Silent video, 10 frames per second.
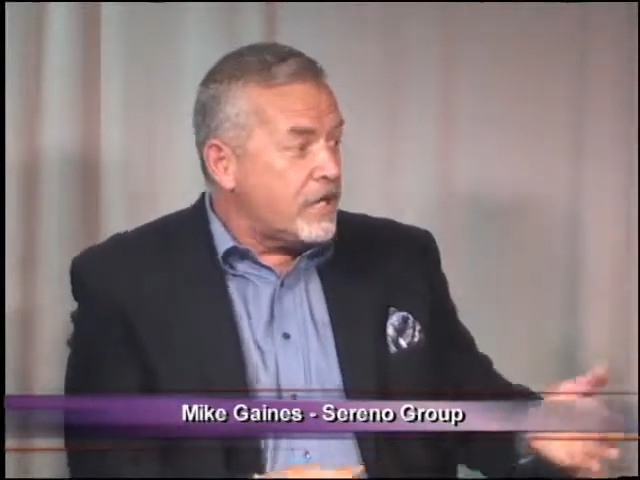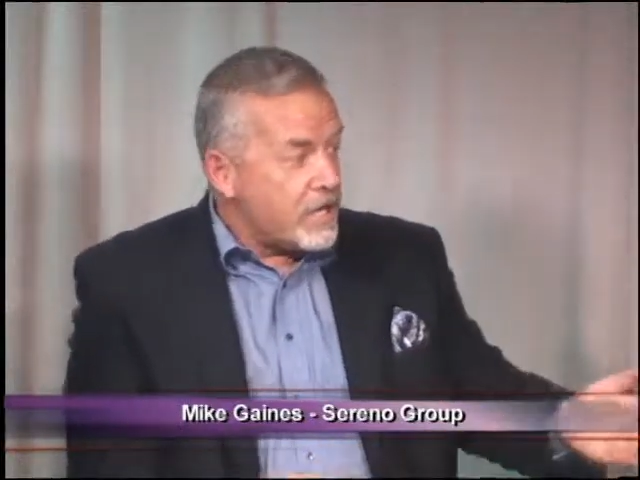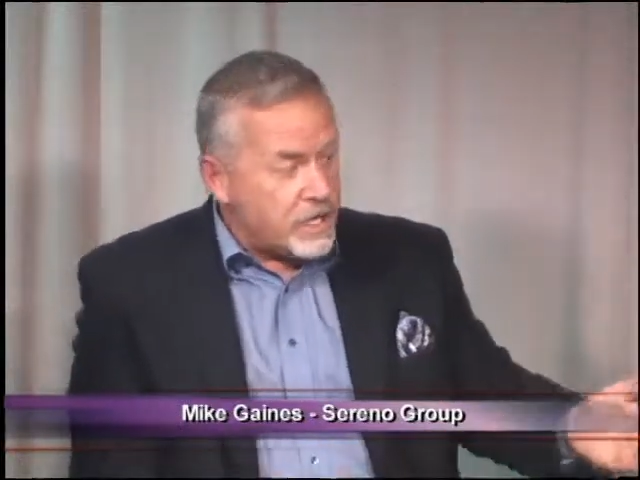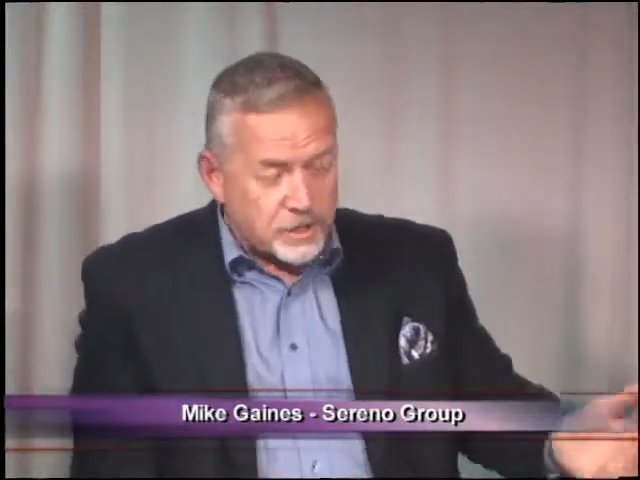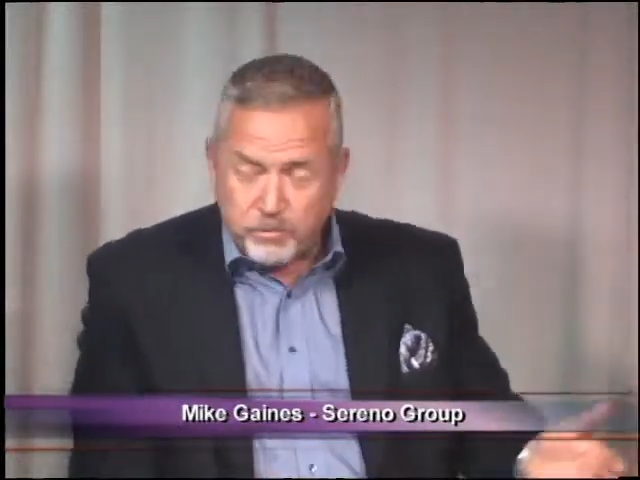
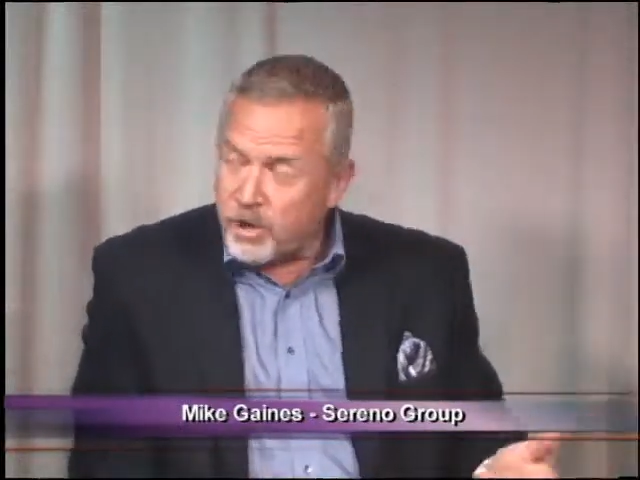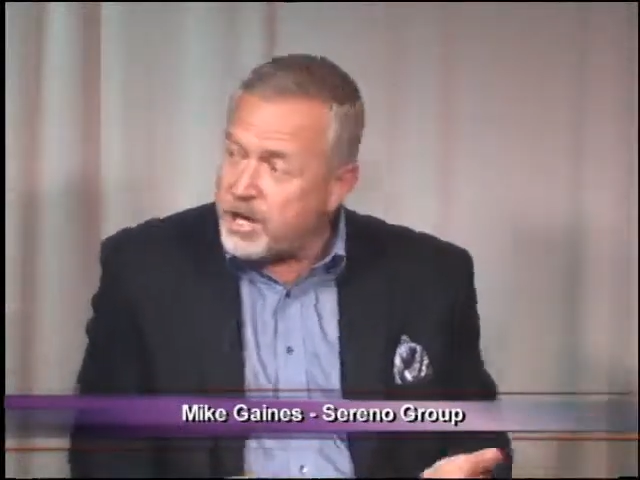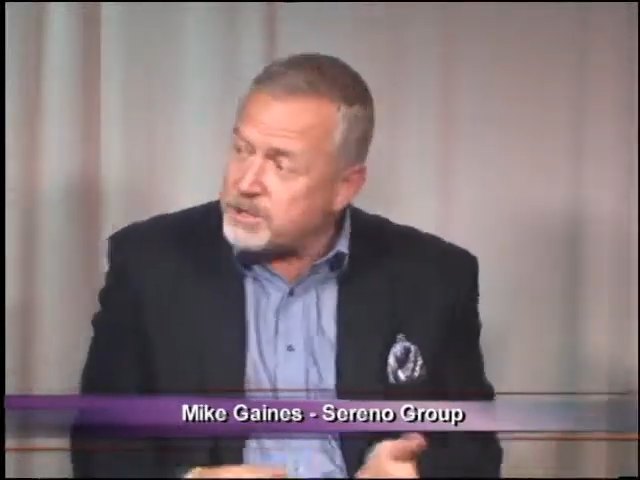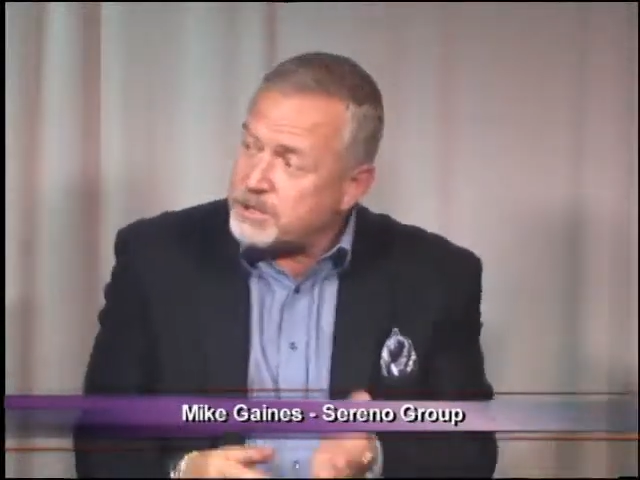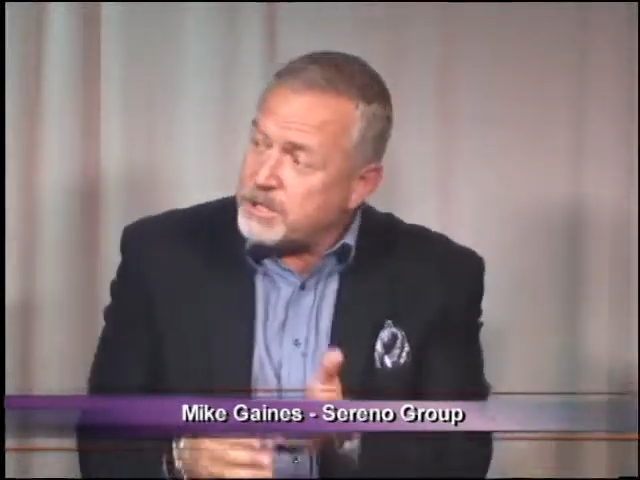And it's
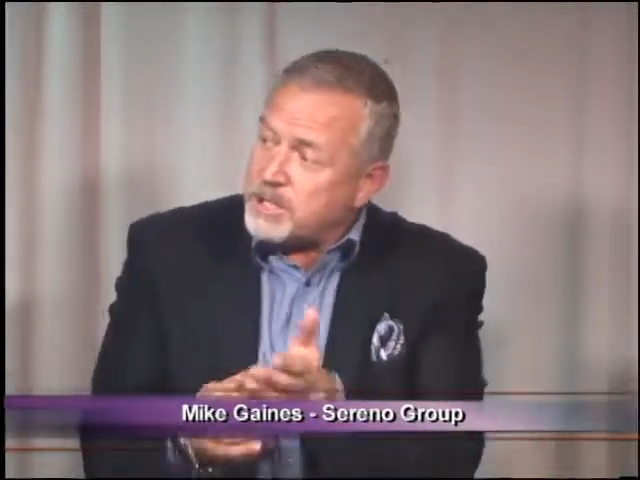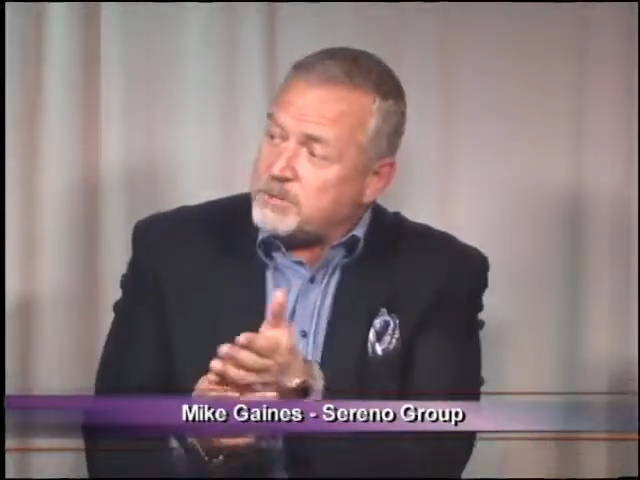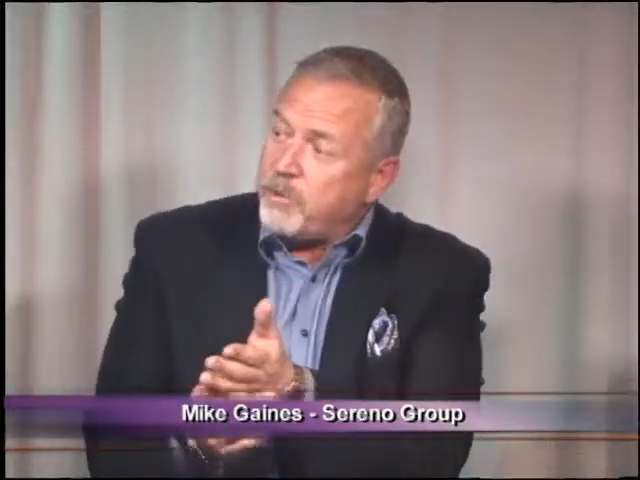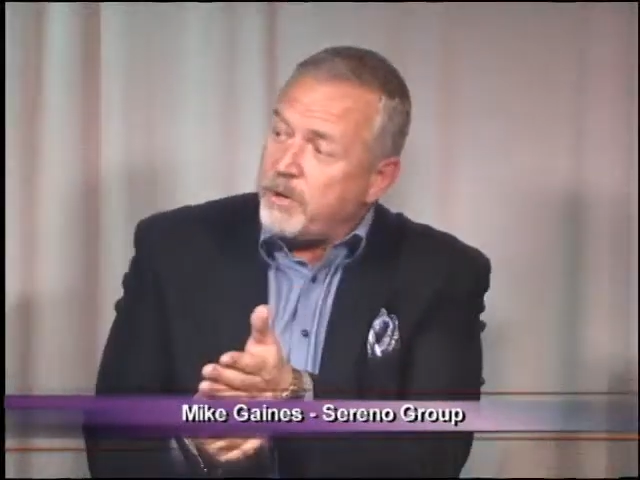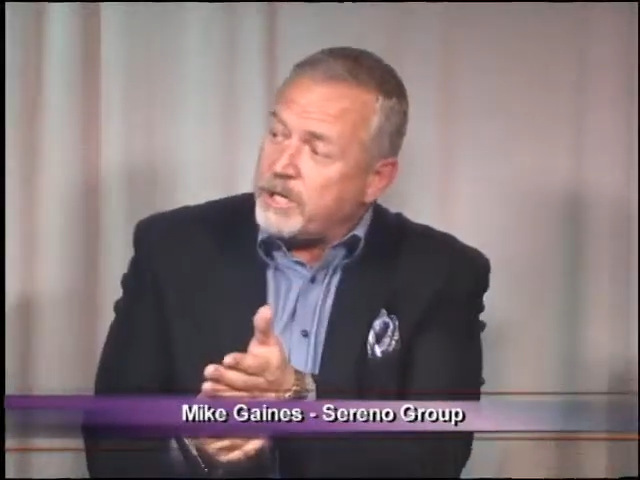brought us to this
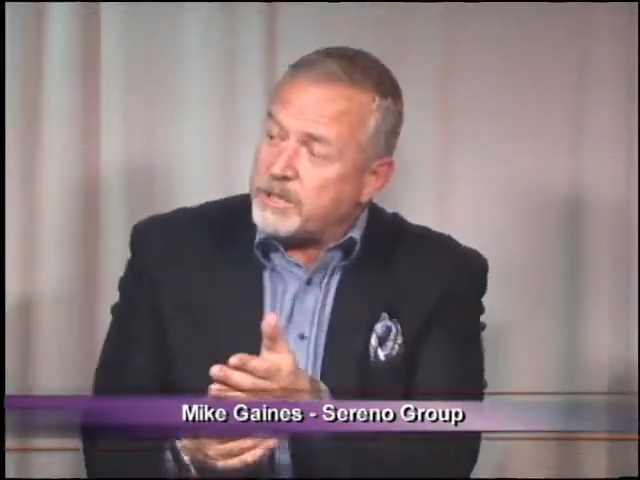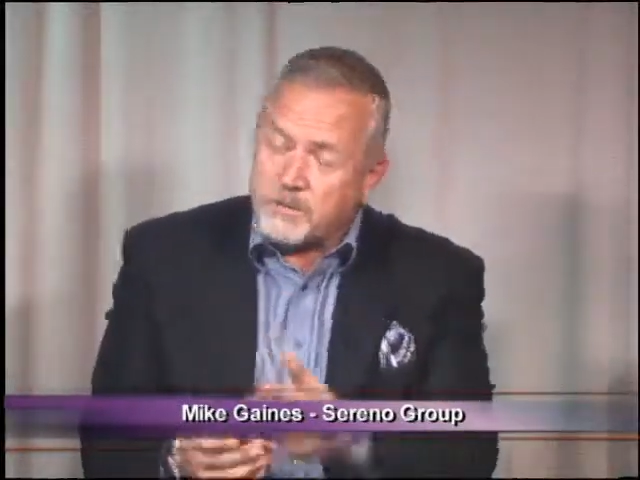point.